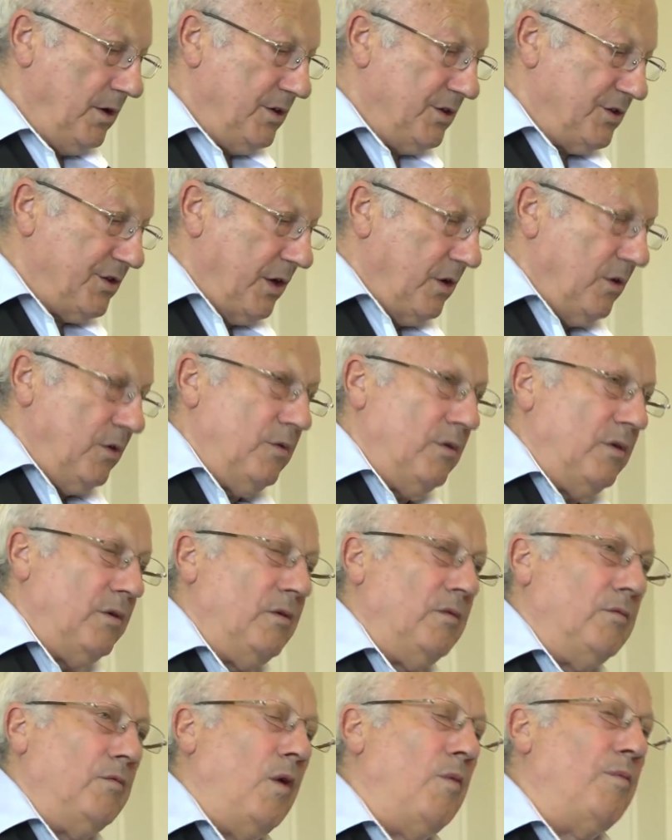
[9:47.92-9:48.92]
So
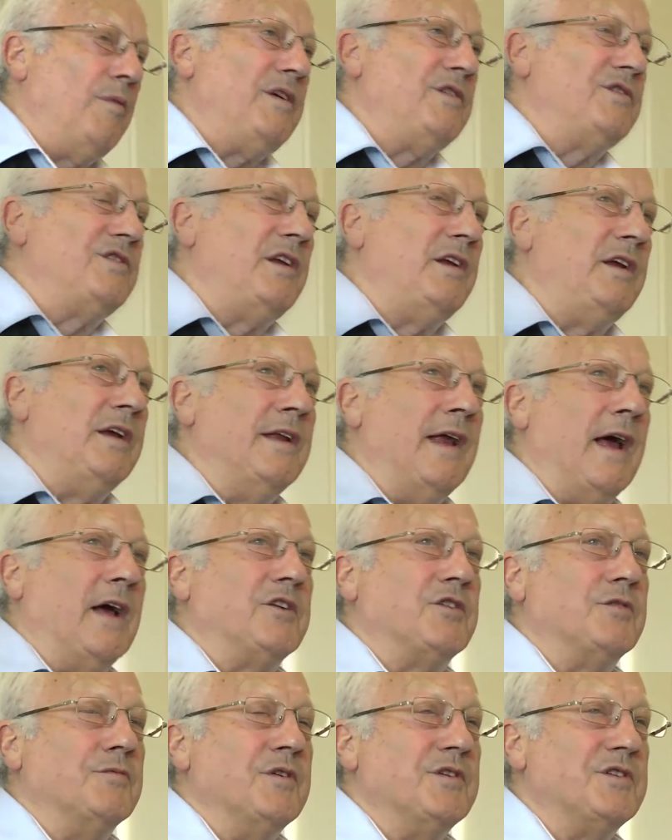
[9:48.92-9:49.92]
what we see in
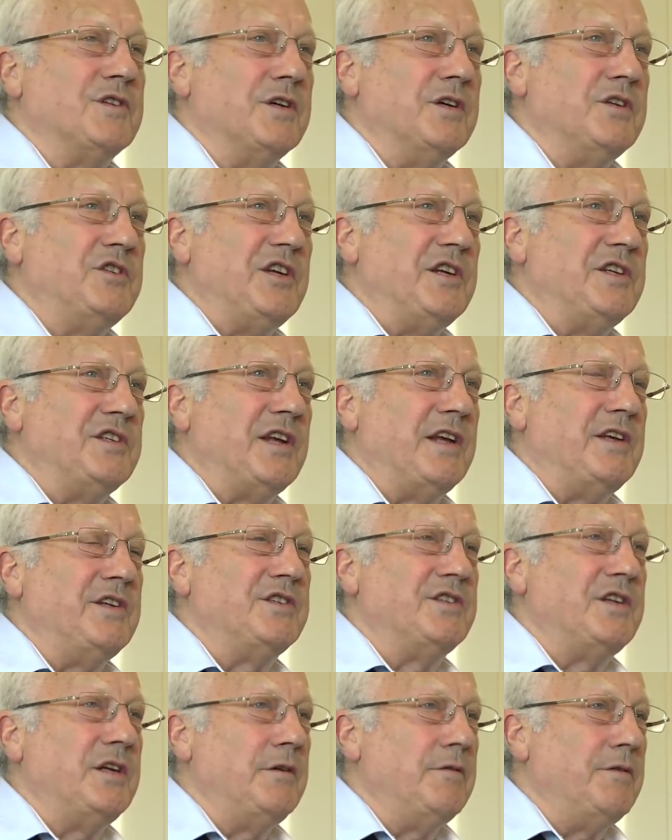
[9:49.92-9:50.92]
action research is a
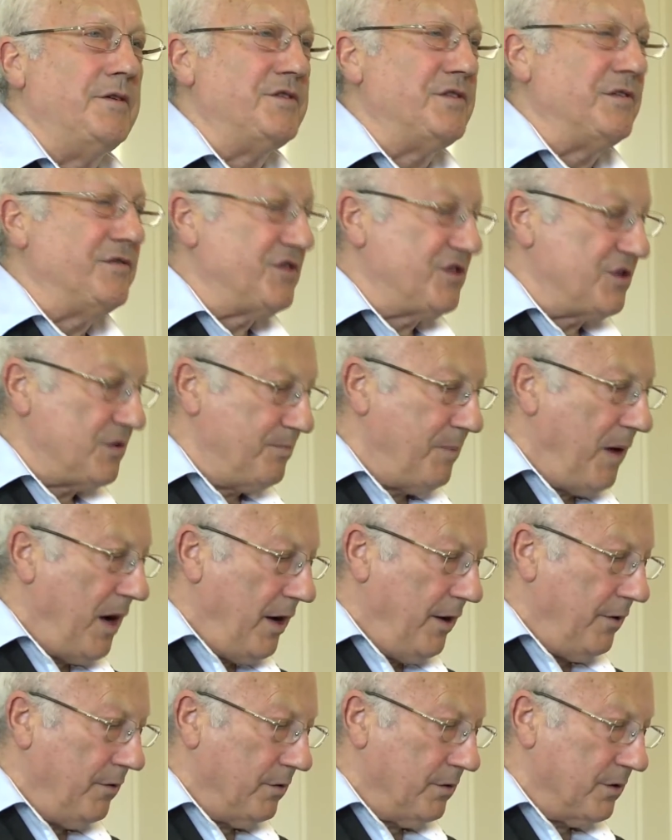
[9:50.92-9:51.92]
series of
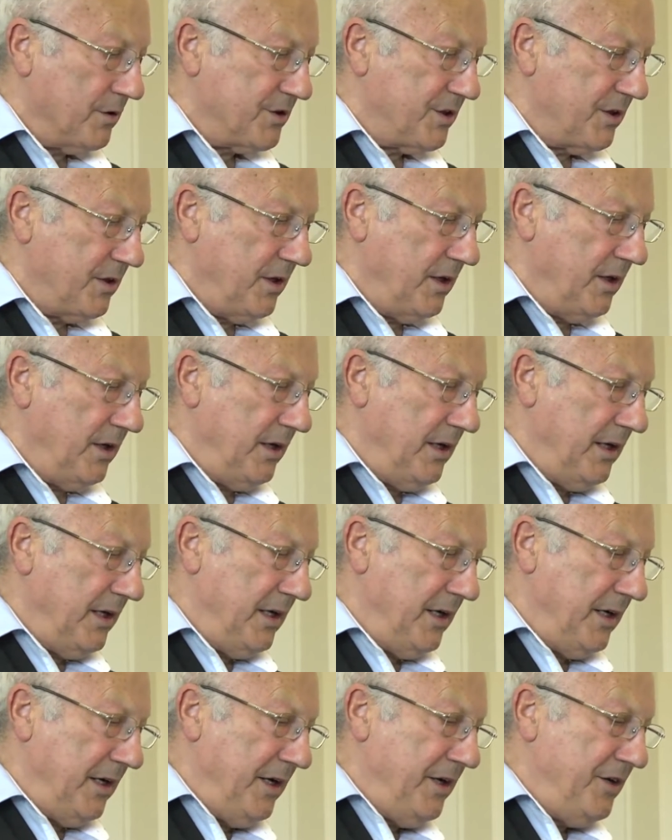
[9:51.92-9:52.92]
spirals,
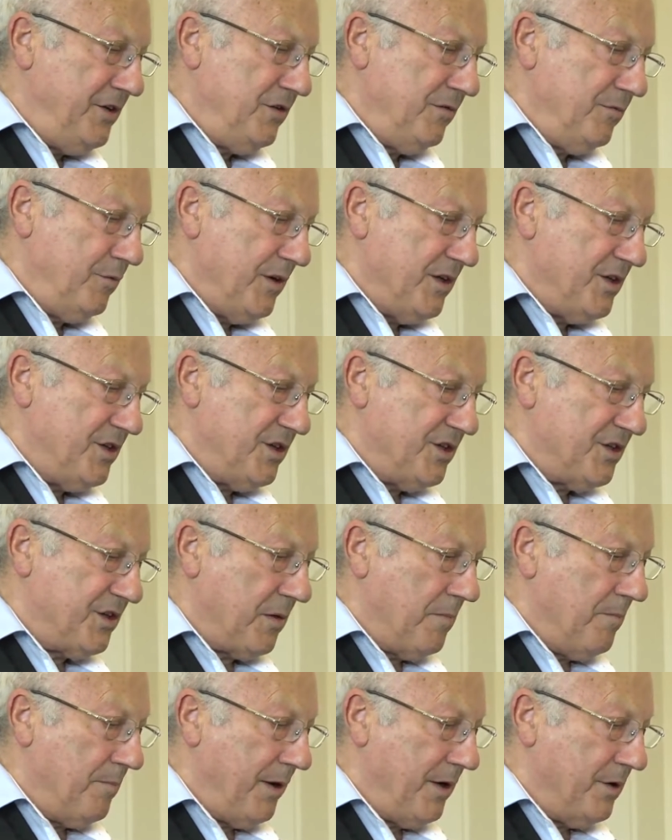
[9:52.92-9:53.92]
each of which is
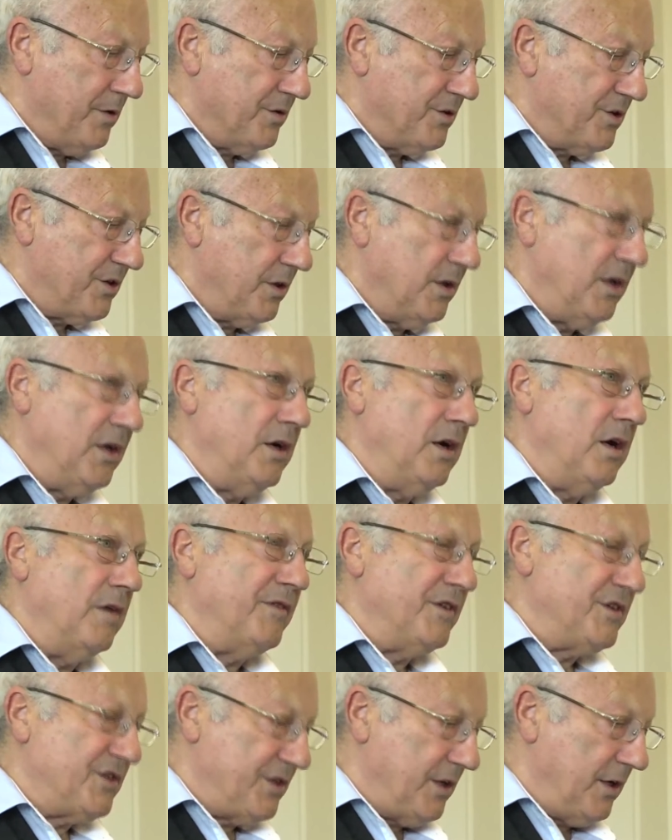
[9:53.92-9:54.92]
composed of
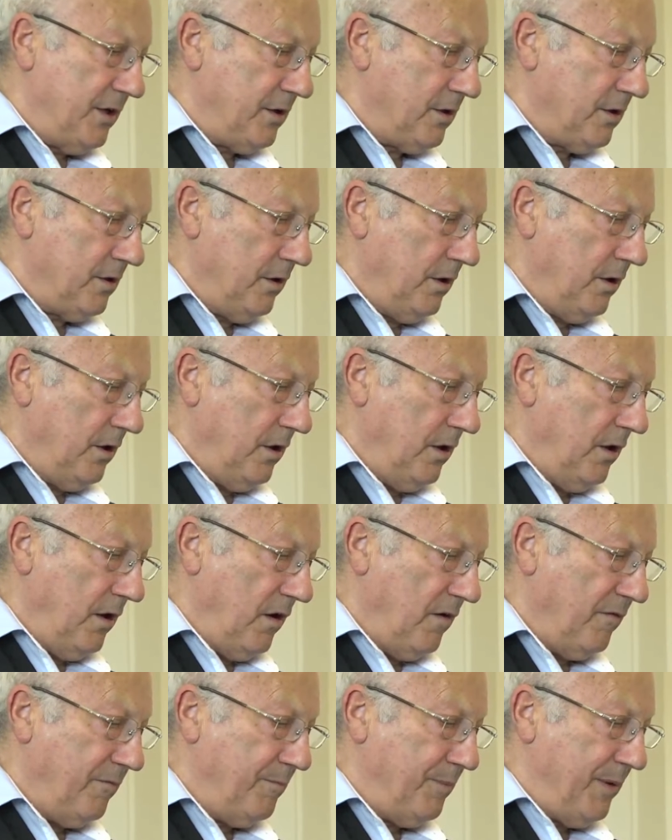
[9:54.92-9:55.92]
a circle
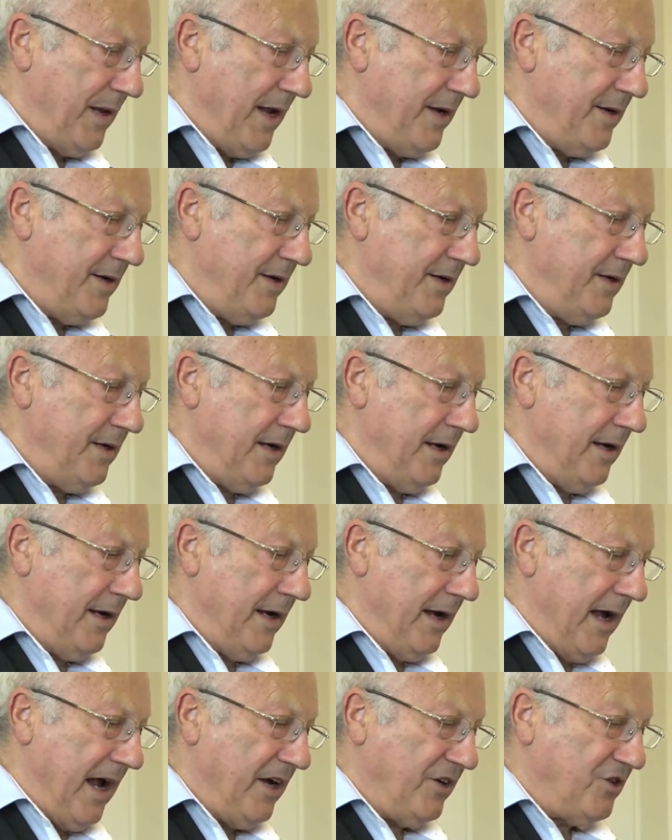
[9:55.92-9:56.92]
of planning,
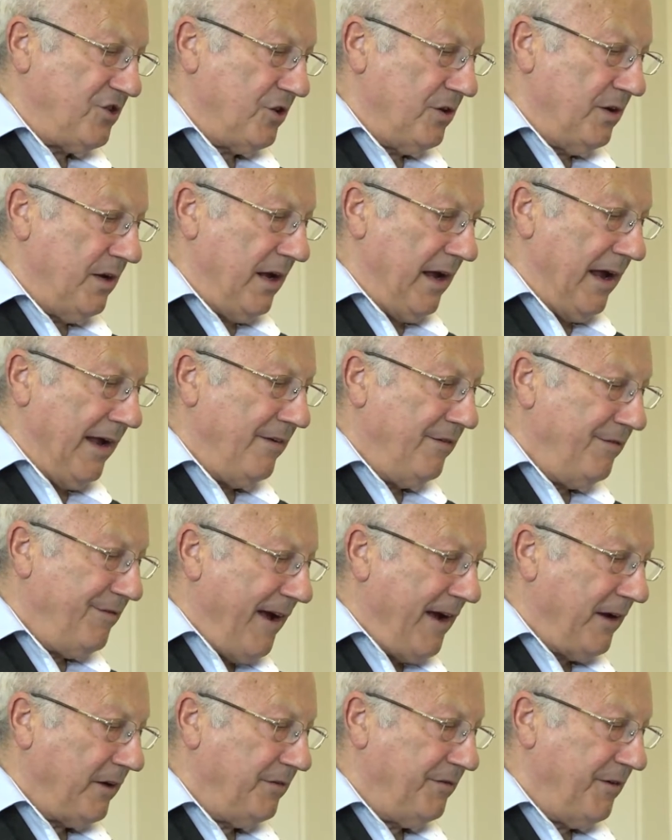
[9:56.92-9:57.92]
action, and
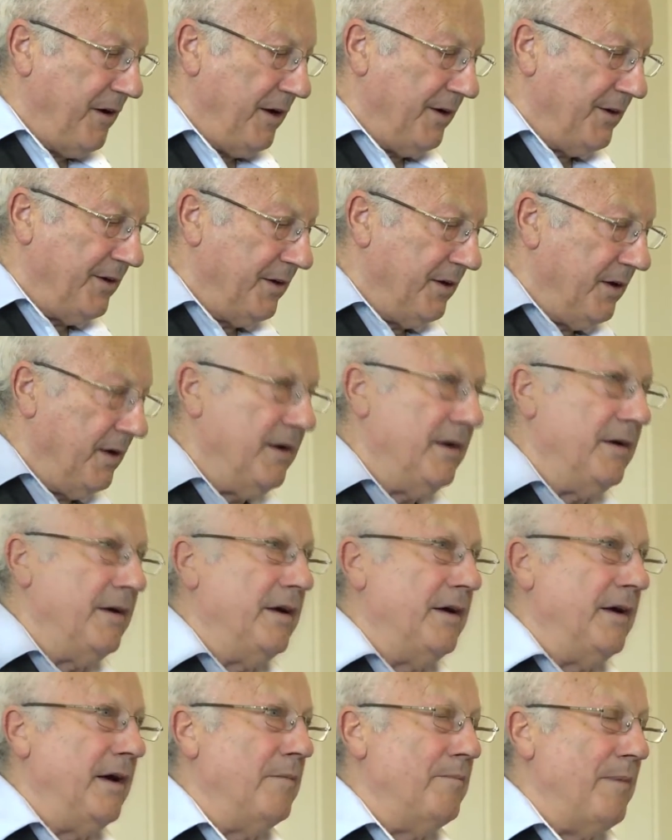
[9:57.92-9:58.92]
fact-finding
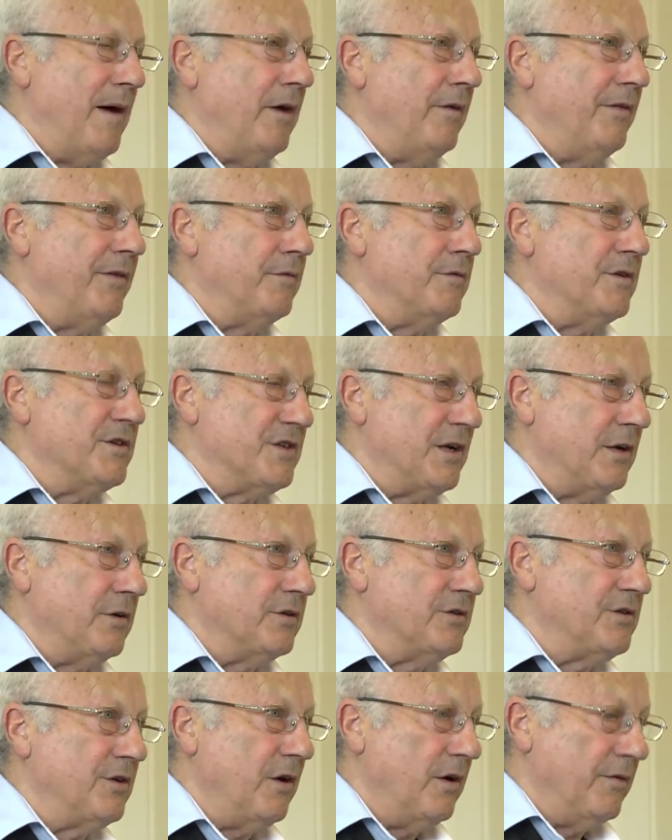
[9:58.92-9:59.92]
about the
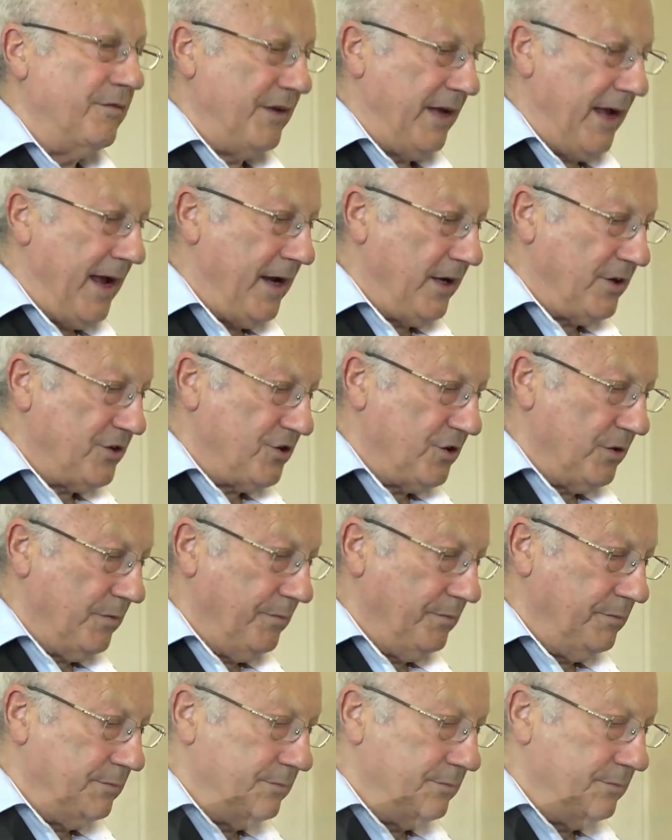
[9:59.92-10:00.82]
result of the action.